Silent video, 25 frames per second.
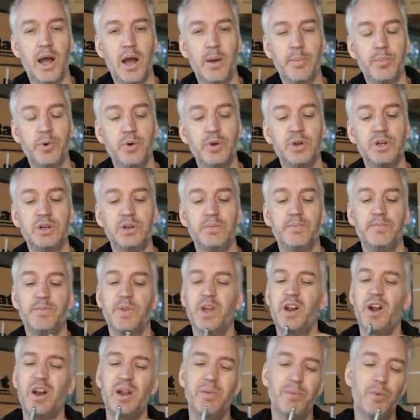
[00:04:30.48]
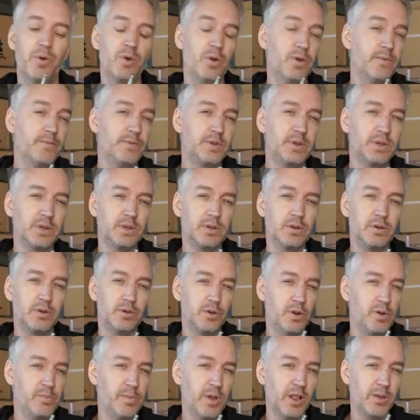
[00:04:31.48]
push. It only moves
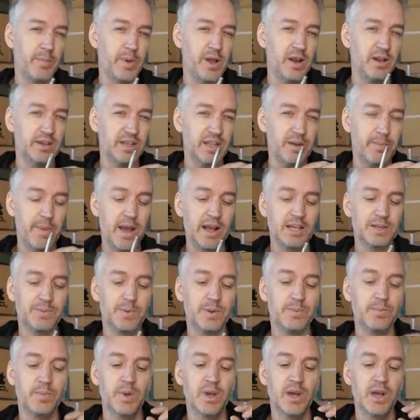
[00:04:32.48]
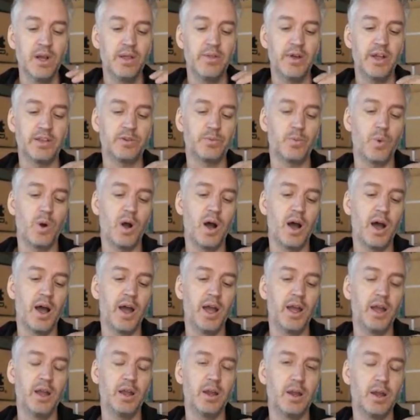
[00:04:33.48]
2 millimeters at the maximum. That's
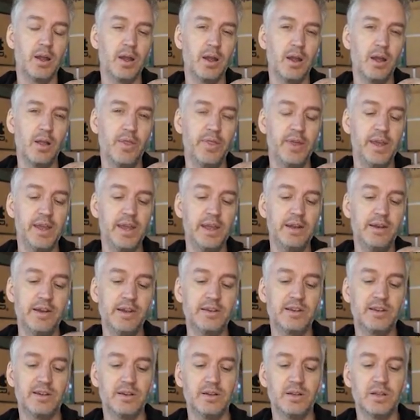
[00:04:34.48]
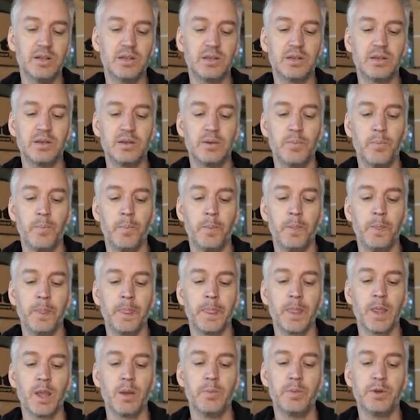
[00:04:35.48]
why the distance
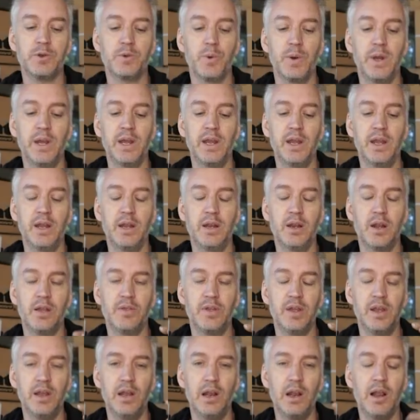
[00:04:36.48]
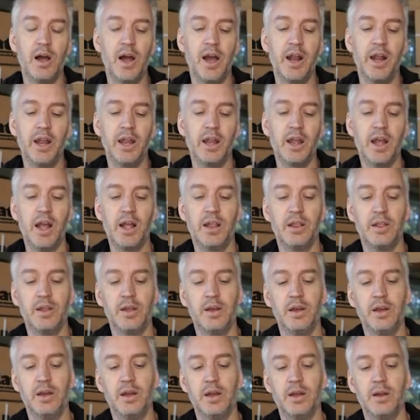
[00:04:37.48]
between the lining and
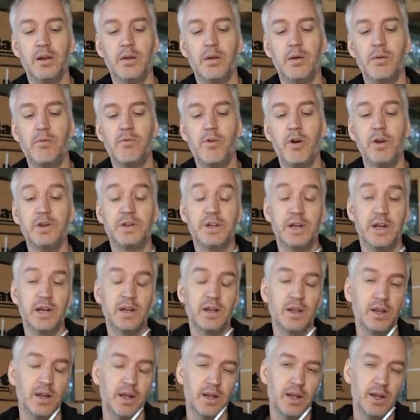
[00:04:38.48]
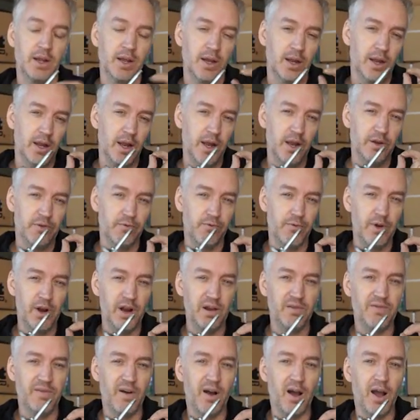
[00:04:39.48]
the rotor is
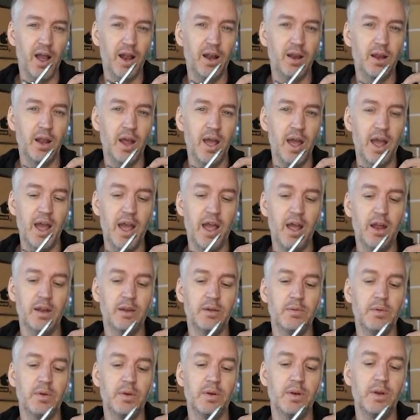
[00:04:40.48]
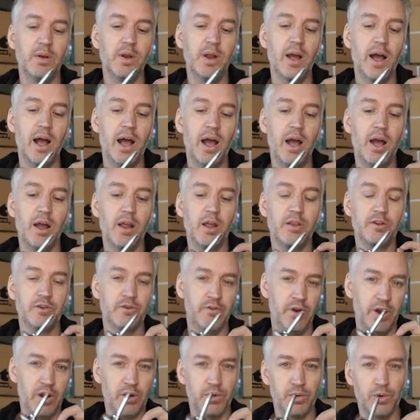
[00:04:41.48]
really fine, and it's
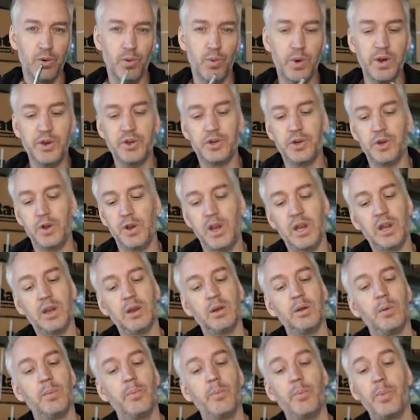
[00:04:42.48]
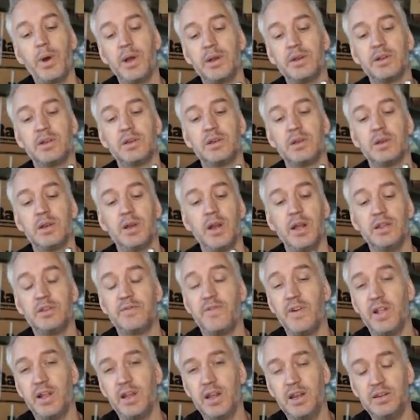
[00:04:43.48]
critical when tuning, but it's
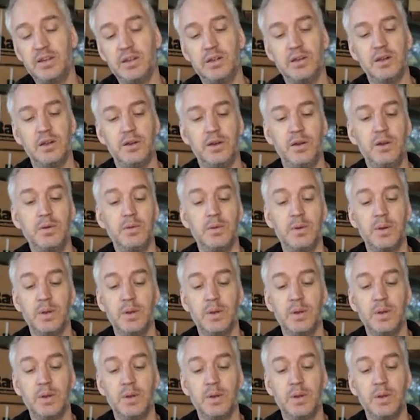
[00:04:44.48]
fairly easy to do.